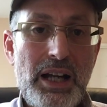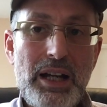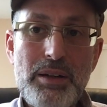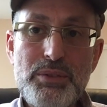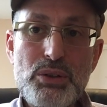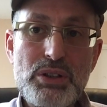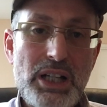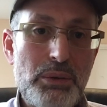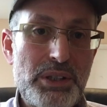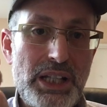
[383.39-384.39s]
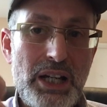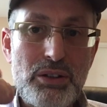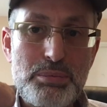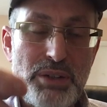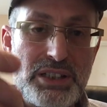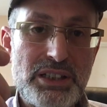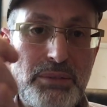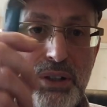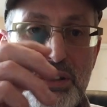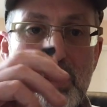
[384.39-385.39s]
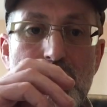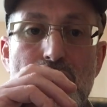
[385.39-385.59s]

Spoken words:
I'm doing now without pressing the button.